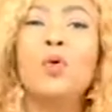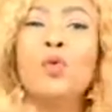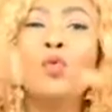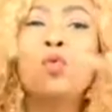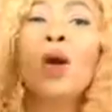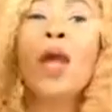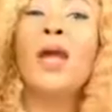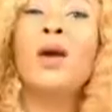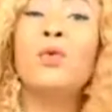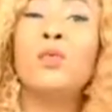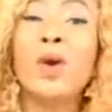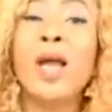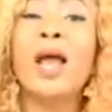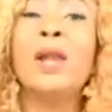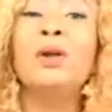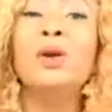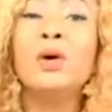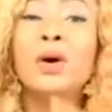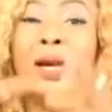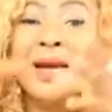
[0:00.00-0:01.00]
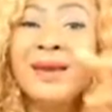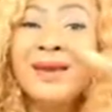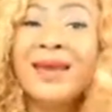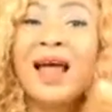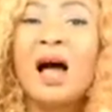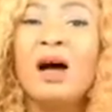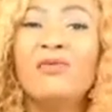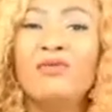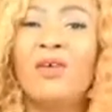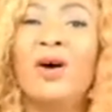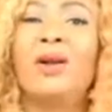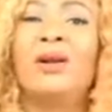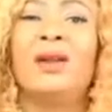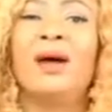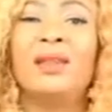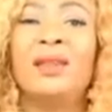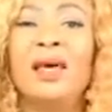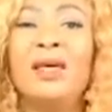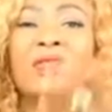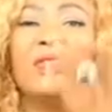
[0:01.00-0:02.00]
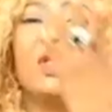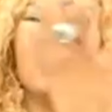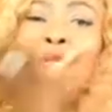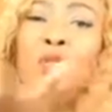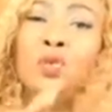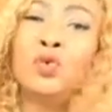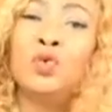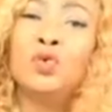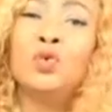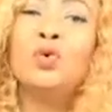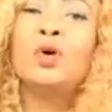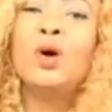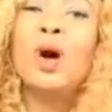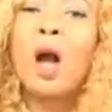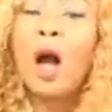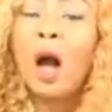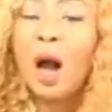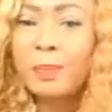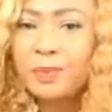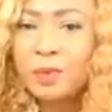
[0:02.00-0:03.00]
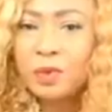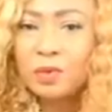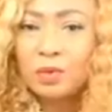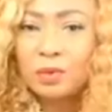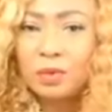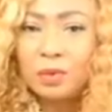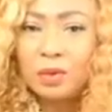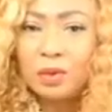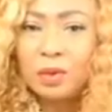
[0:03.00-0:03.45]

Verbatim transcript: We're looking now for another thing to look up to.